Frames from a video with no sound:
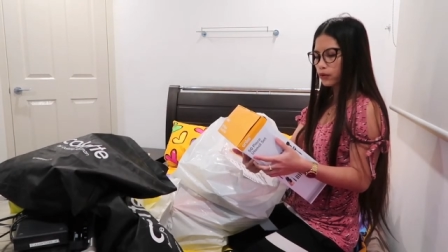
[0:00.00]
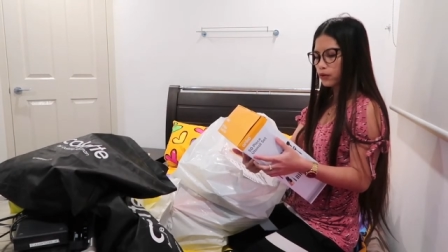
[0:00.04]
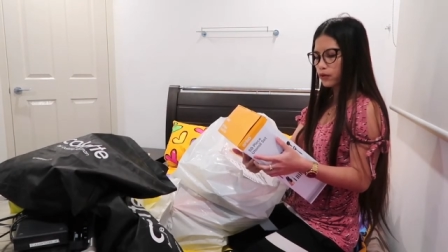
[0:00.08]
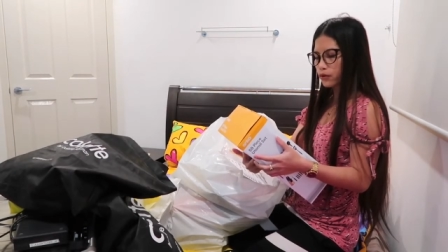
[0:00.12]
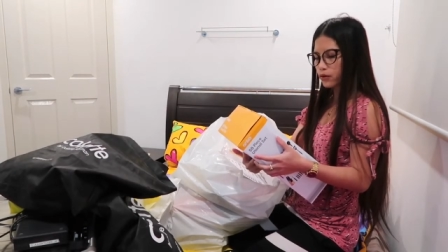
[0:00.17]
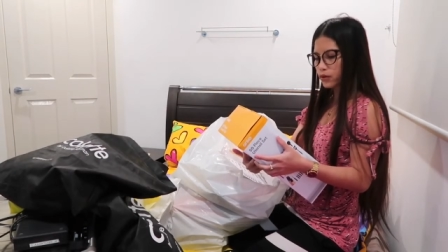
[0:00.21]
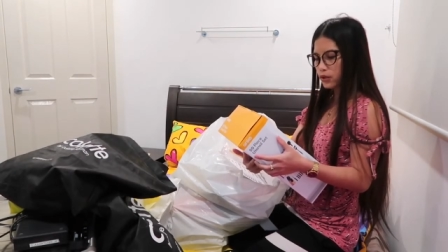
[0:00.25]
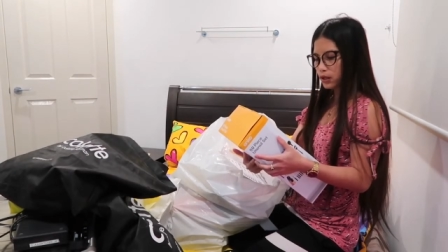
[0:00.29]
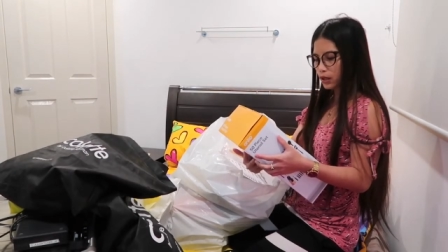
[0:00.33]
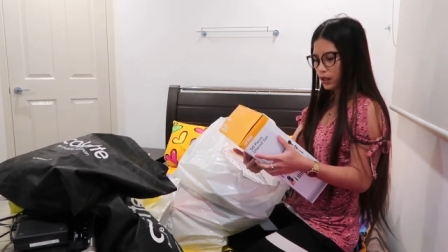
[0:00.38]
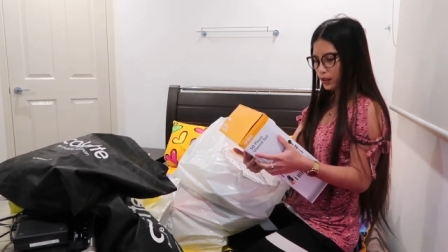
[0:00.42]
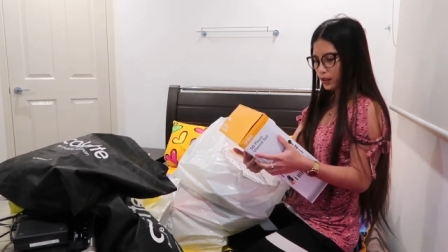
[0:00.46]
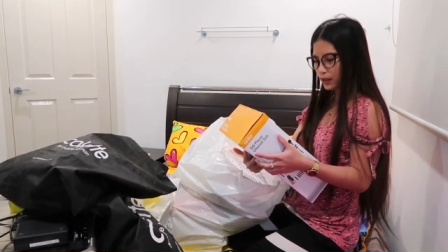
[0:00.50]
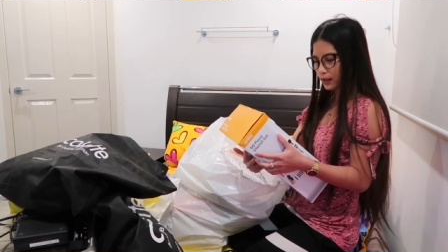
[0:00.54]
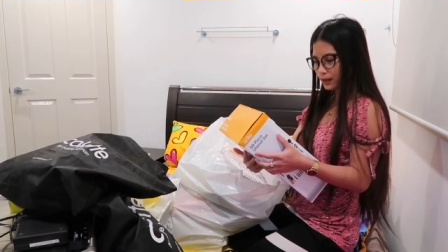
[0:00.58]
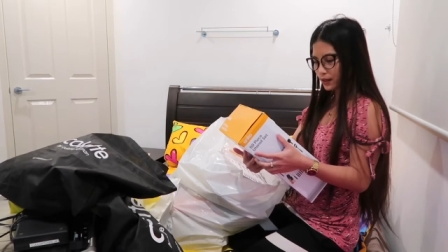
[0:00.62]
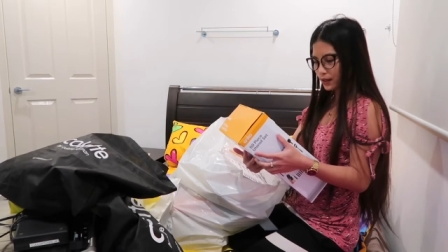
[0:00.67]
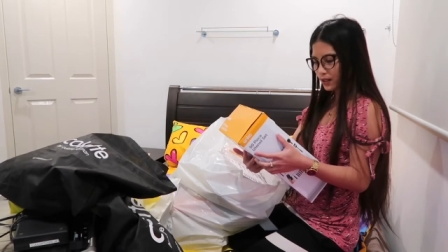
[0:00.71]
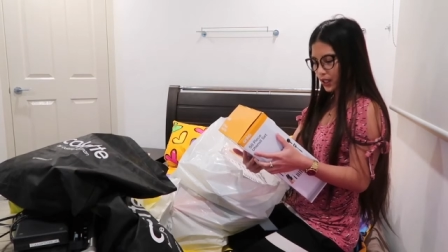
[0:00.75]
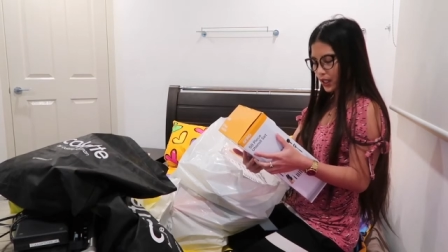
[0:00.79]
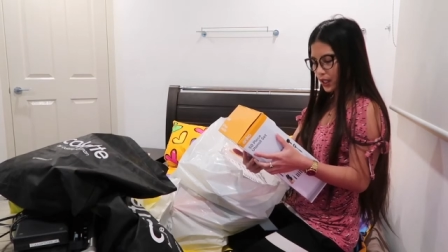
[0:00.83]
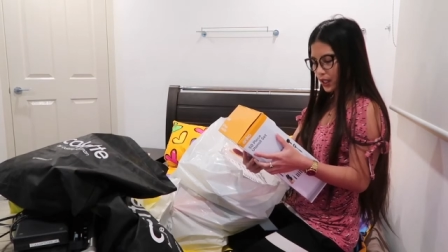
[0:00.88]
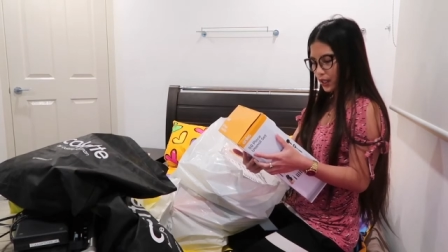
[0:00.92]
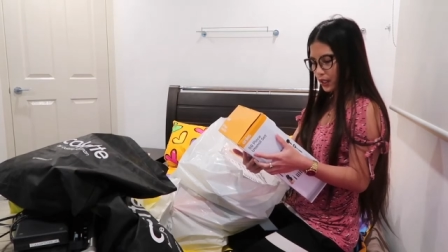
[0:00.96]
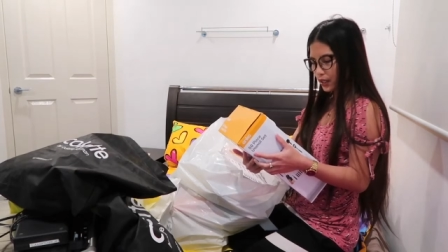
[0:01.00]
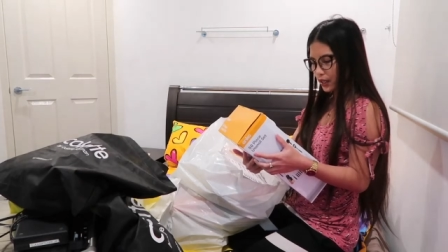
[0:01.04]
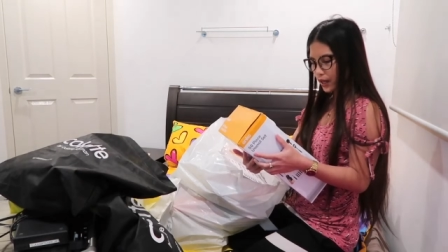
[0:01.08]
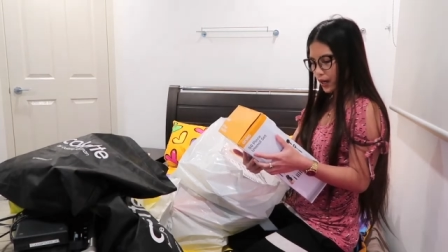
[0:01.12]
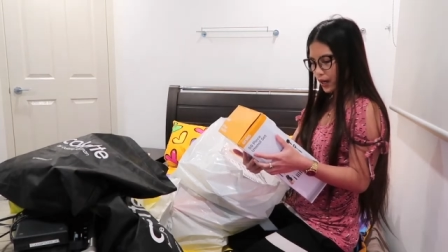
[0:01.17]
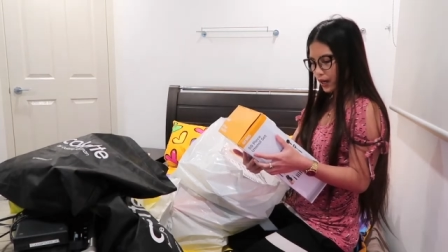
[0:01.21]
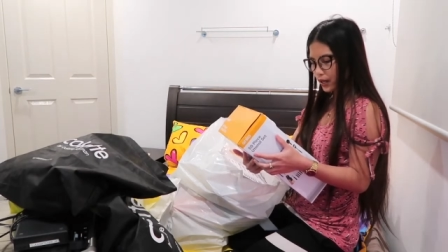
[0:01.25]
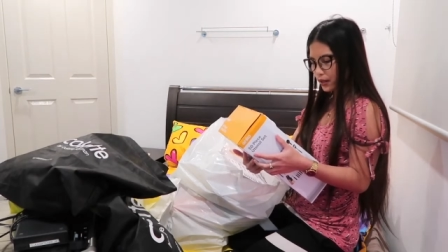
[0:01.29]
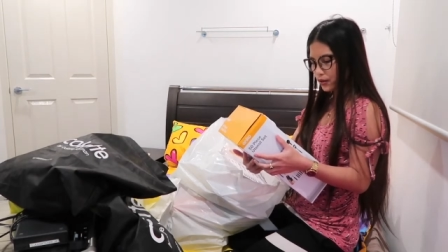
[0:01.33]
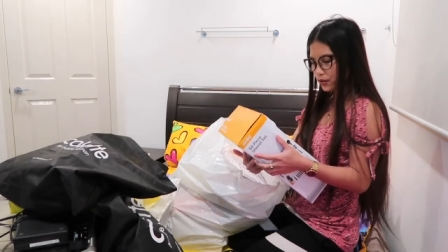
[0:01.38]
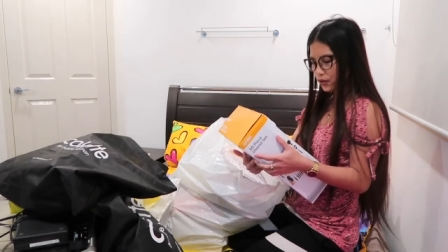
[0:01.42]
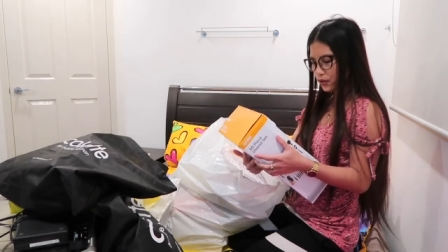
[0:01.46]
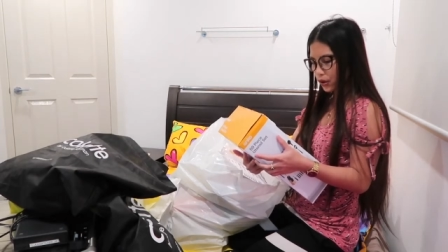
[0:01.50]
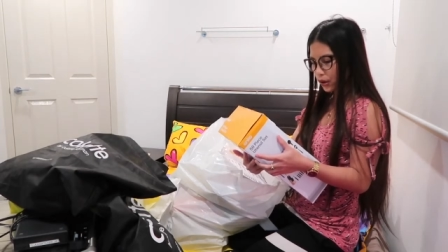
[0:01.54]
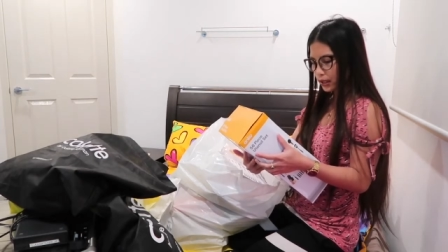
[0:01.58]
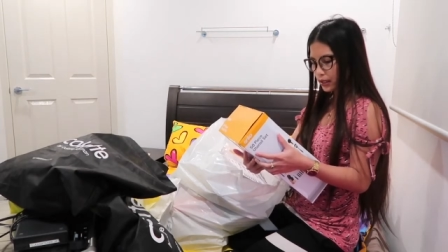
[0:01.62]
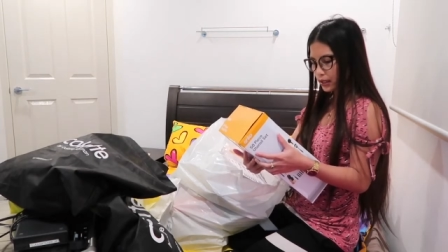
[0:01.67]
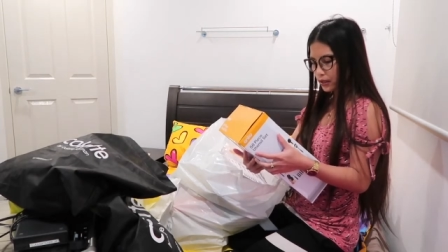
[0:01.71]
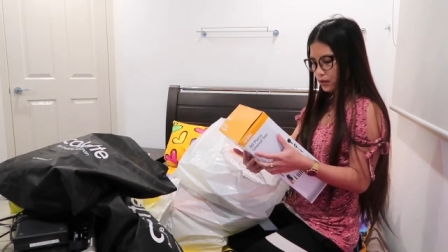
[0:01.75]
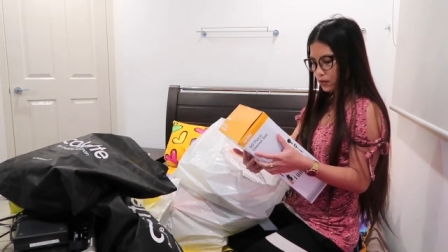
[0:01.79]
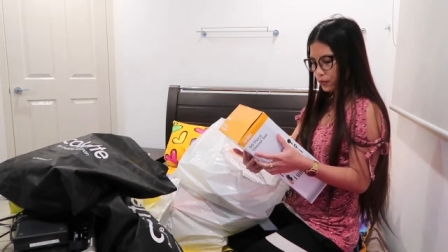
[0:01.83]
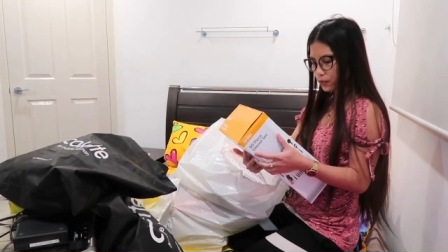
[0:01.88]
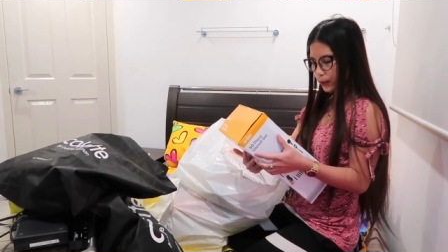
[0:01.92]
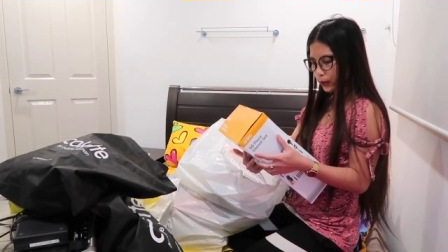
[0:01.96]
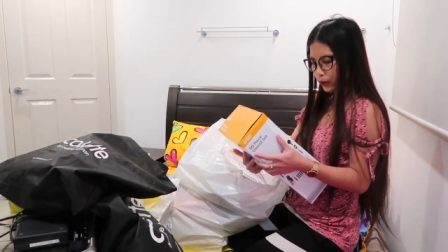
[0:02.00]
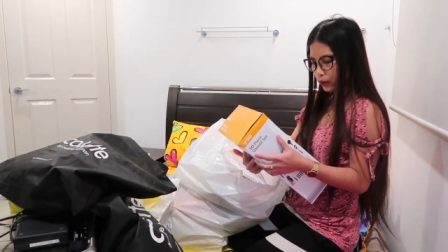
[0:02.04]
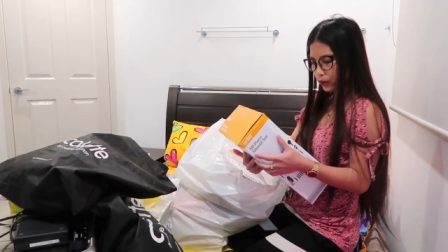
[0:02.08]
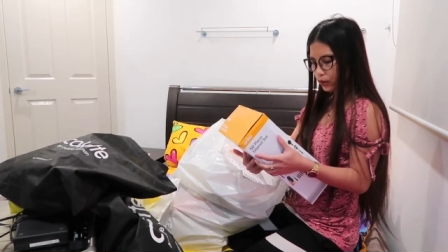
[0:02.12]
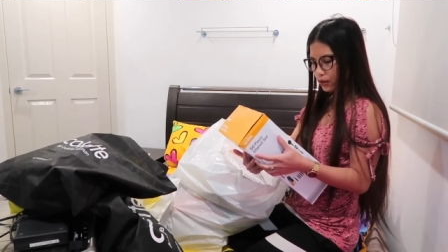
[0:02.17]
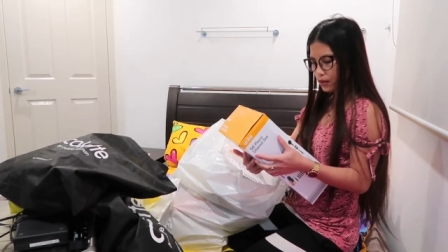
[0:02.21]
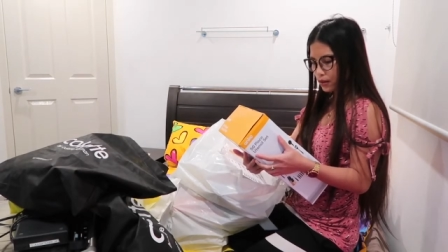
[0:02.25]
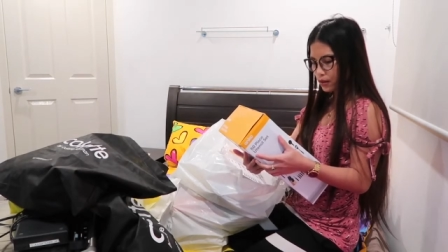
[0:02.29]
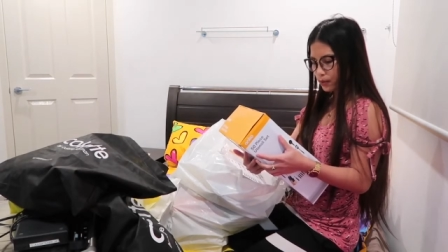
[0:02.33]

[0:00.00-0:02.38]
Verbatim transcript: slotted turner, solid spoon,